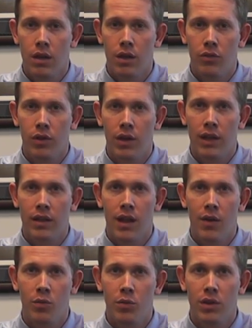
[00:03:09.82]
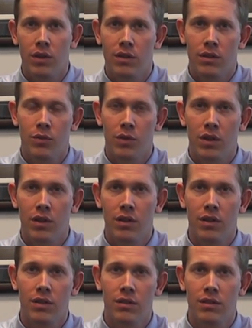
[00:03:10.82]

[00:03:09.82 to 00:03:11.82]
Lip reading: Didn't really like that one, but what can you do?